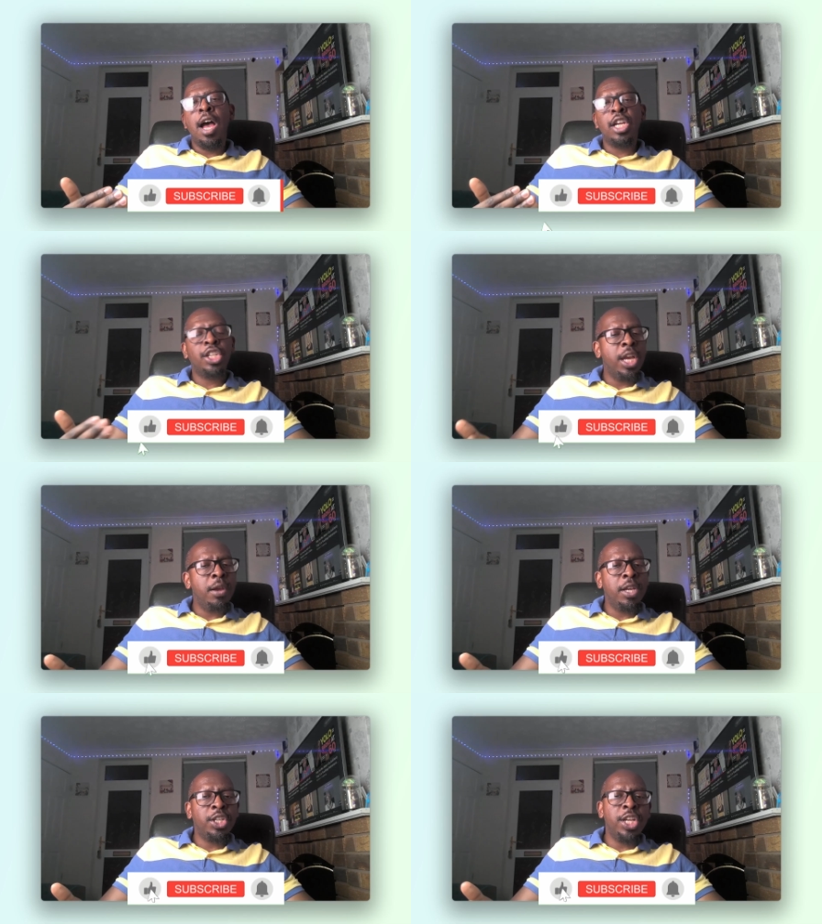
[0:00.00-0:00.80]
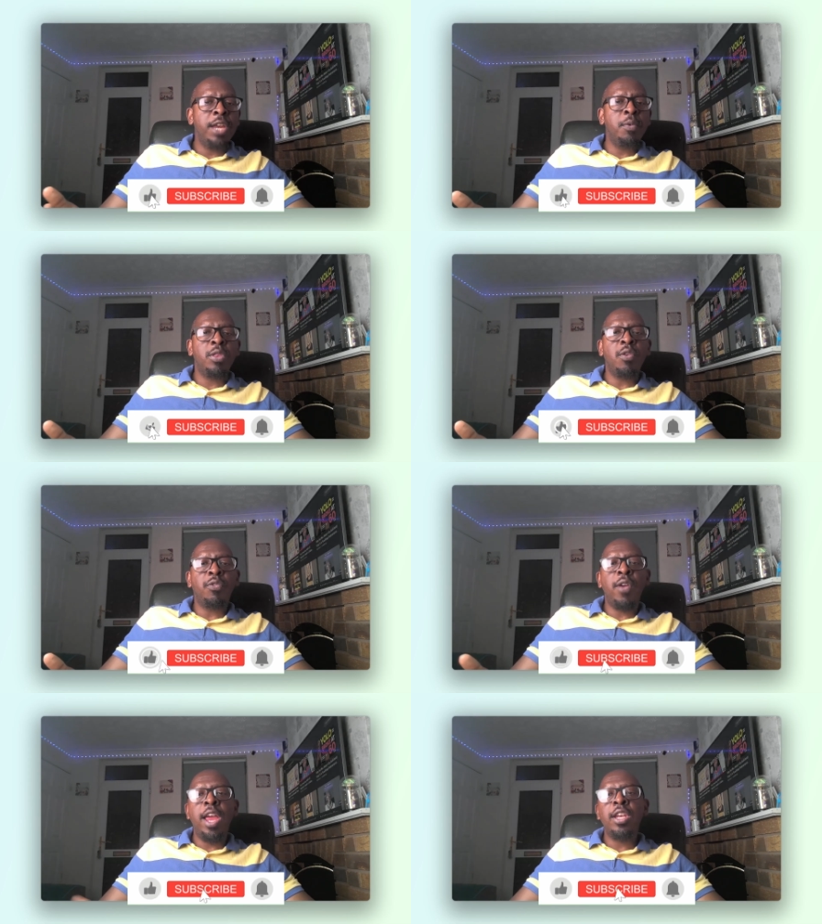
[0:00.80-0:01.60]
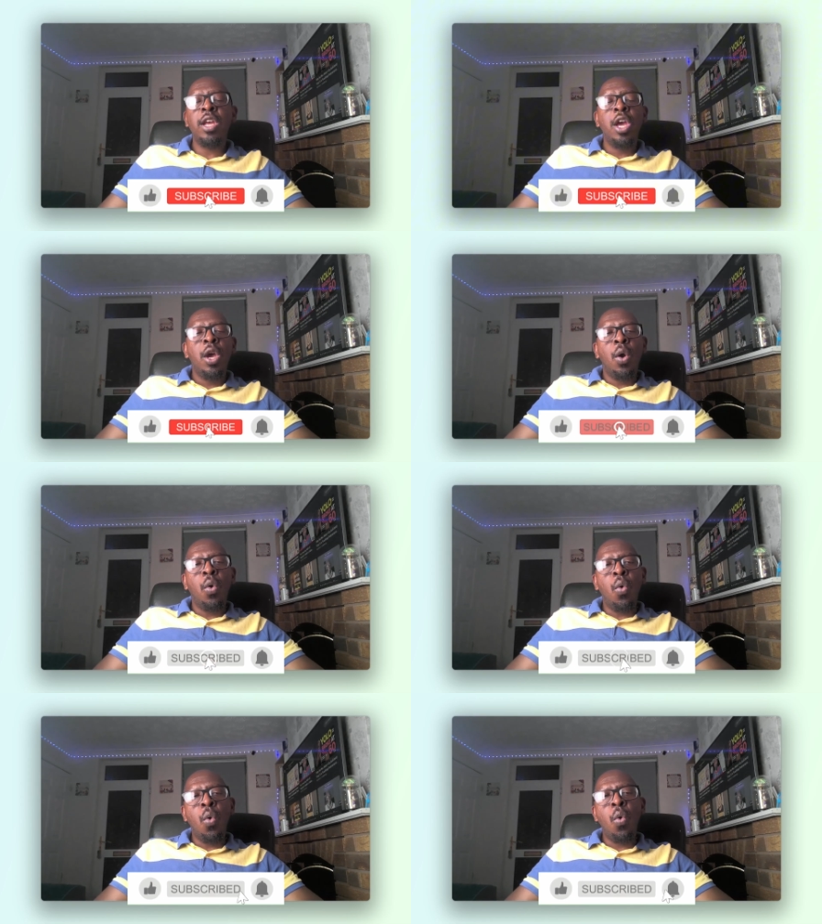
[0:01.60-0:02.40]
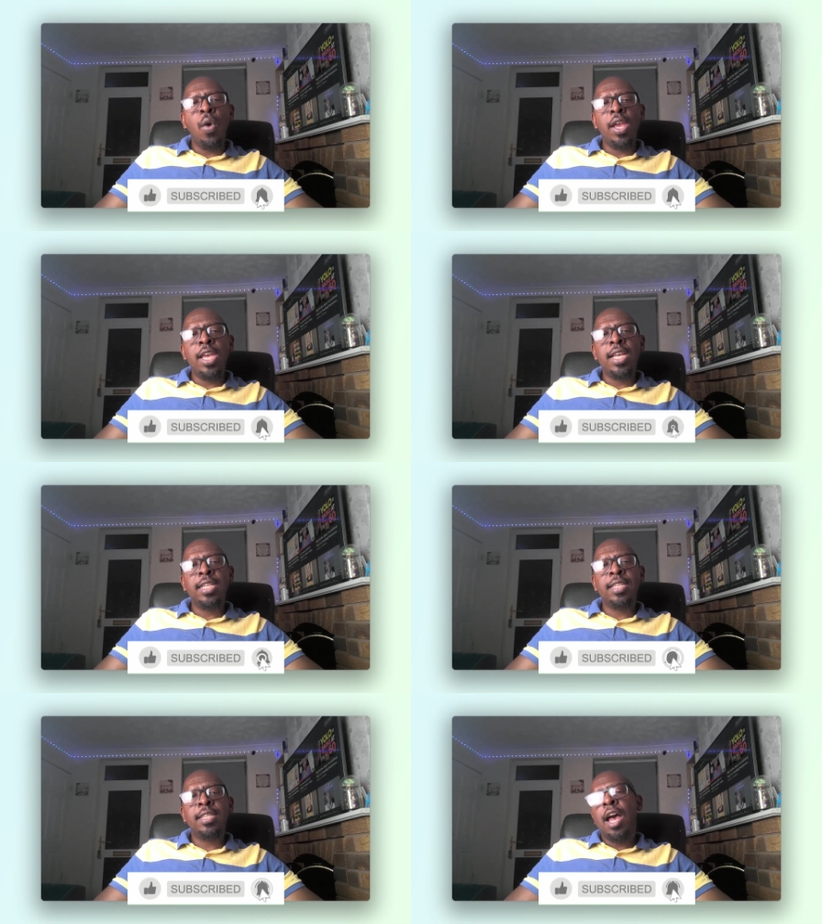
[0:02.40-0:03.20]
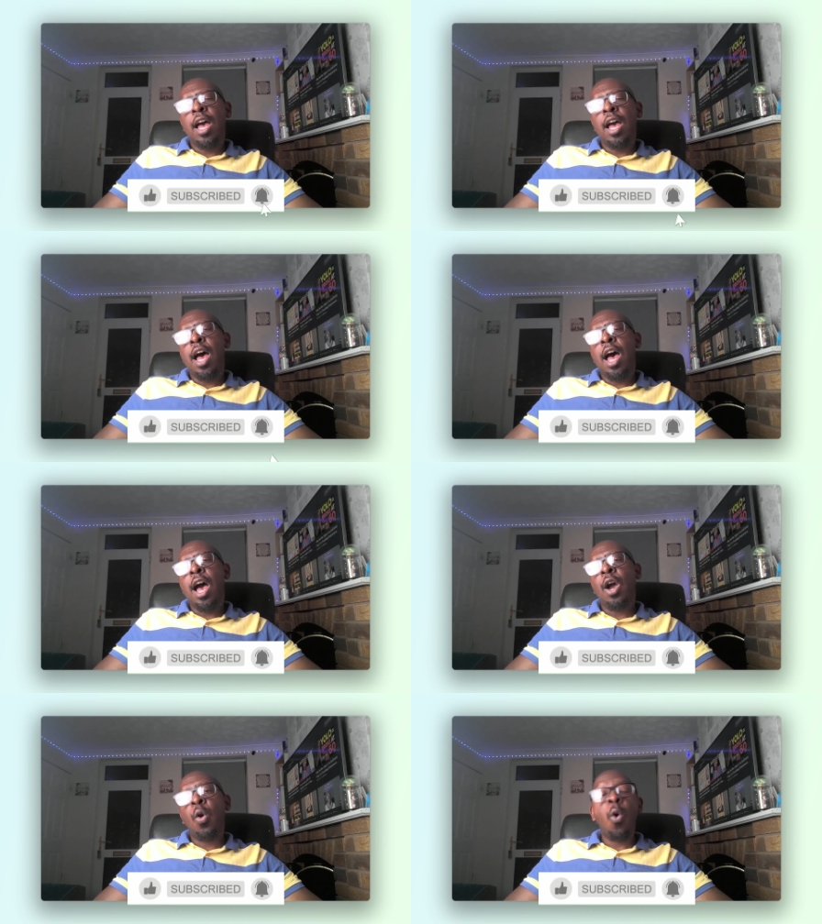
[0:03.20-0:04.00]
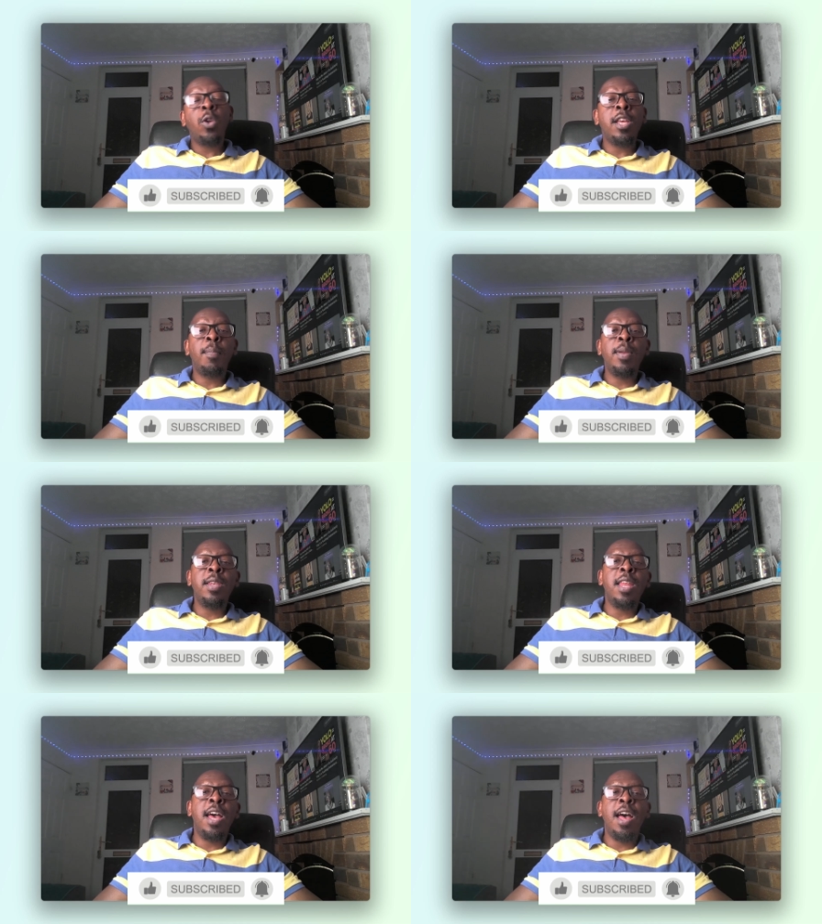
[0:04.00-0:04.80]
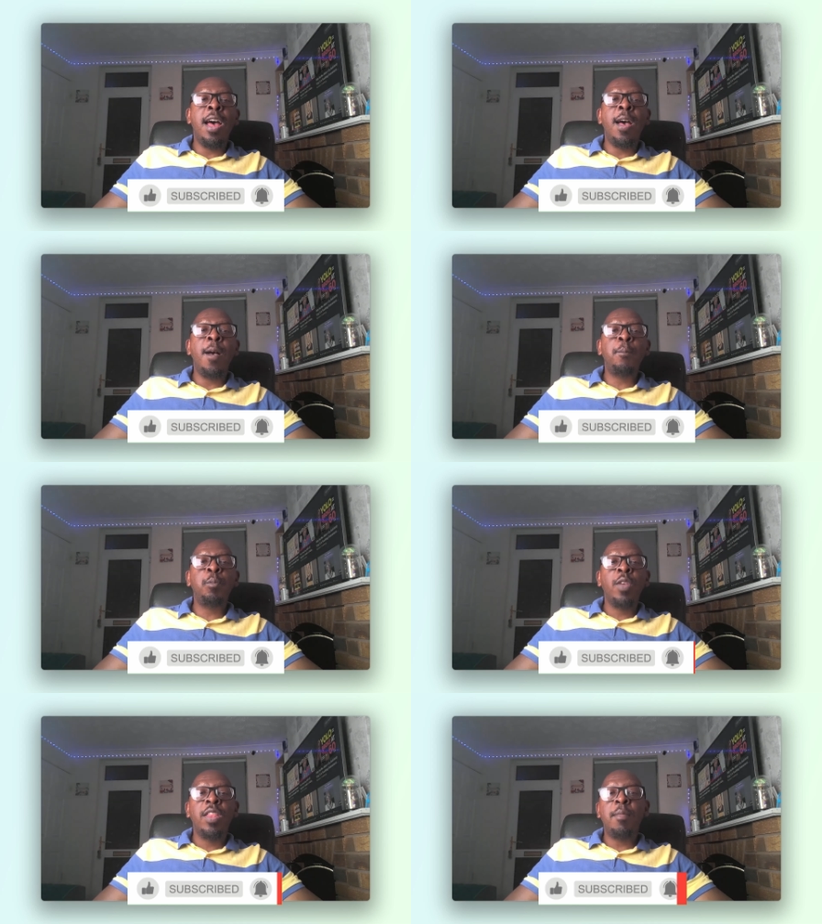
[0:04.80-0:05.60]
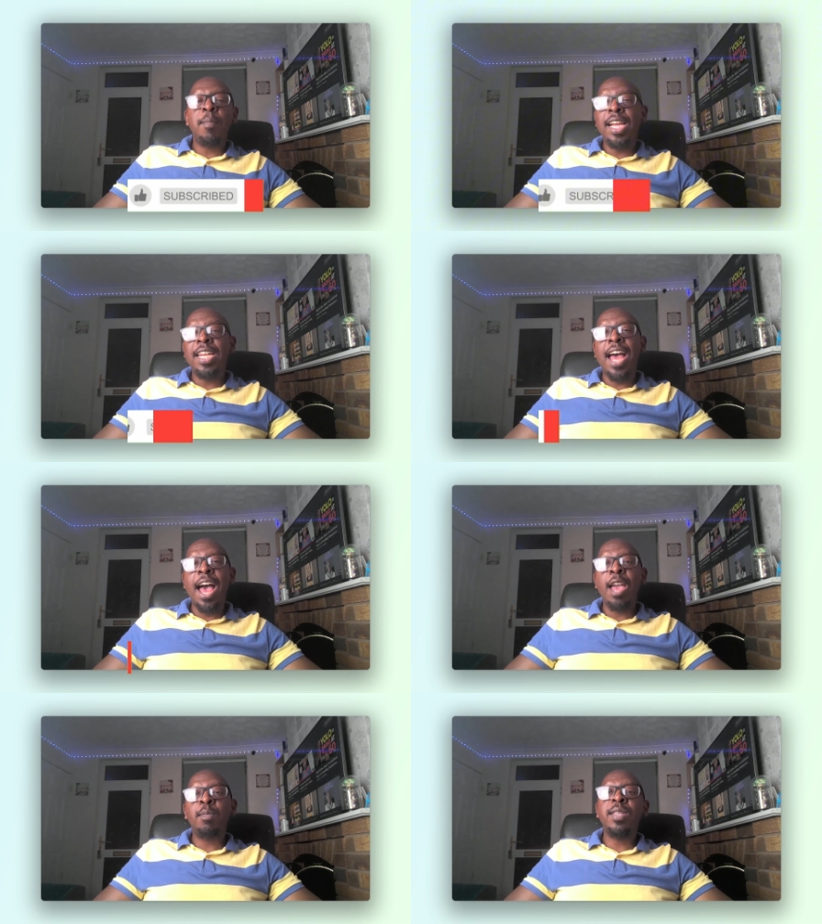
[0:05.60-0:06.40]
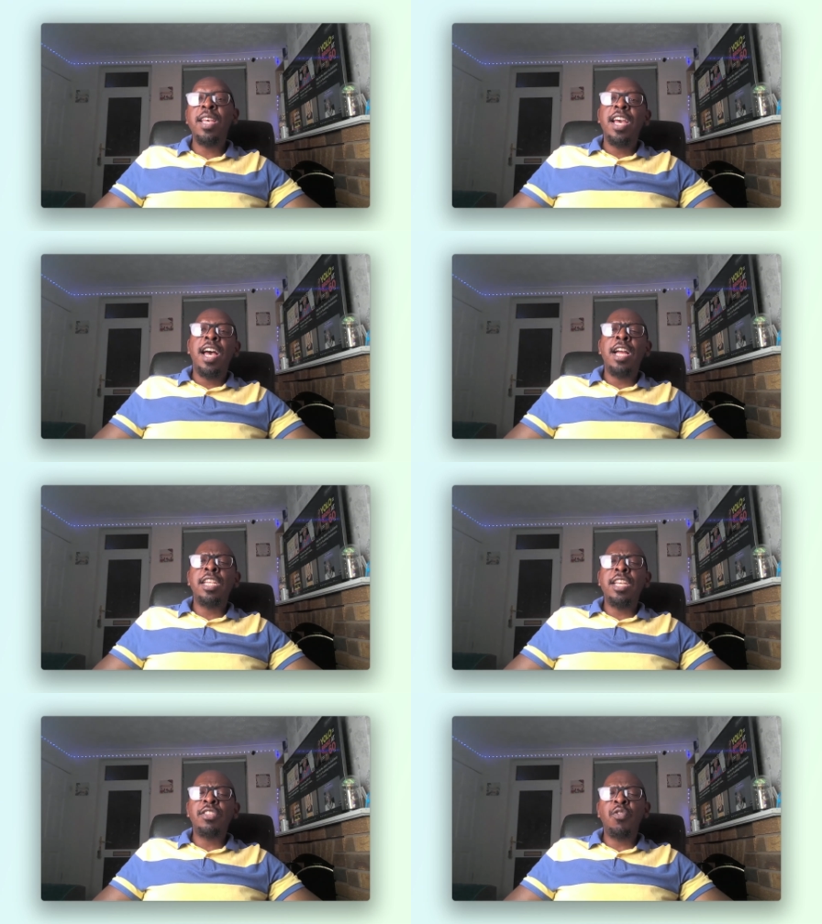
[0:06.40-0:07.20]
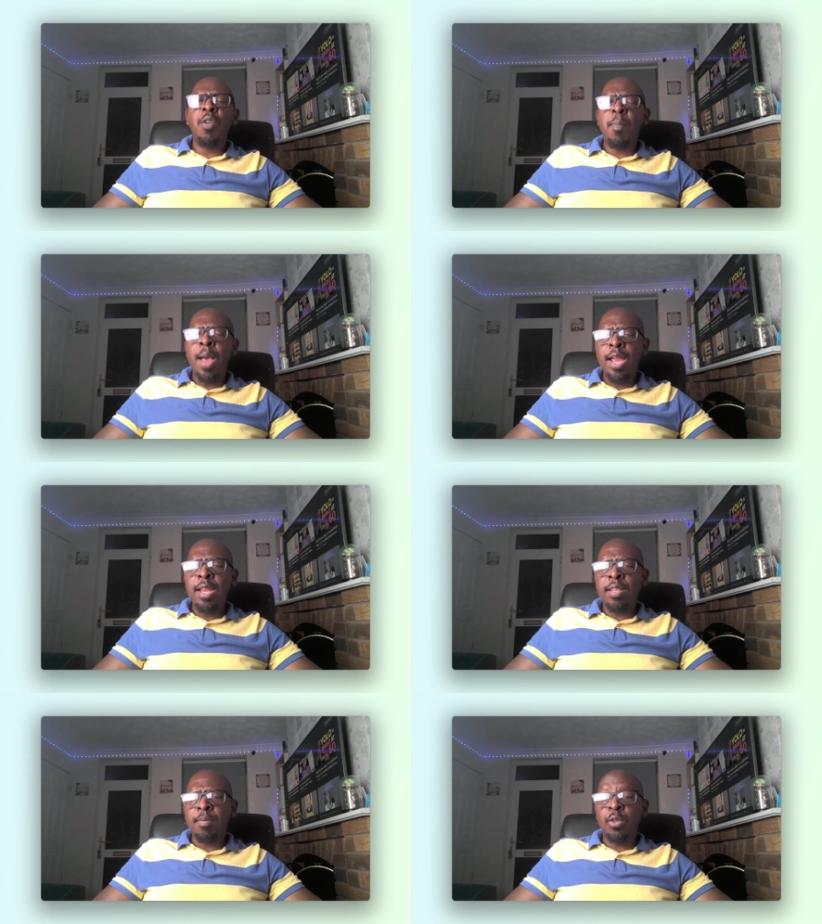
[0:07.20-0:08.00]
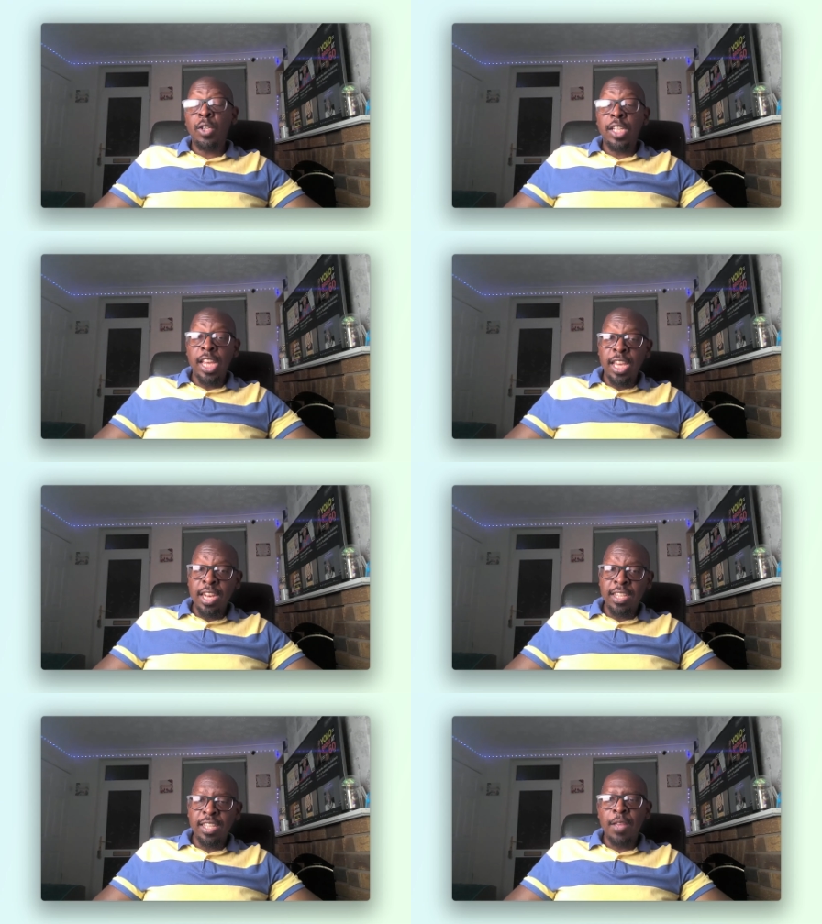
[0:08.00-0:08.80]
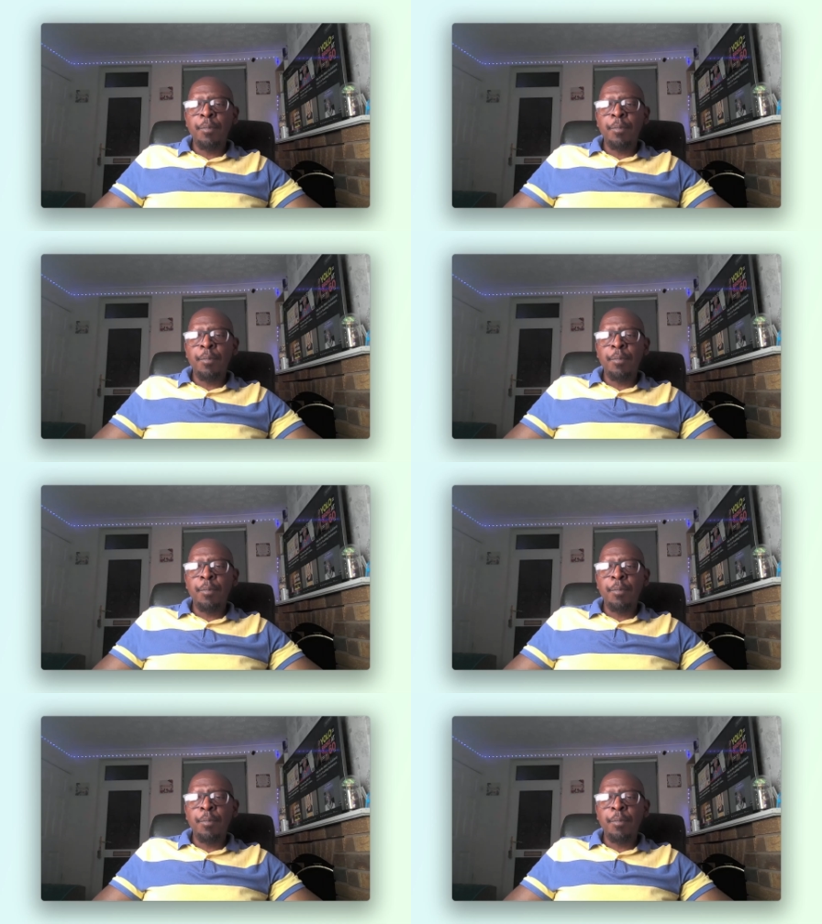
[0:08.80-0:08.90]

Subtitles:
share it with your friend who is caught up in the market hypes, just to remind them to take it easy.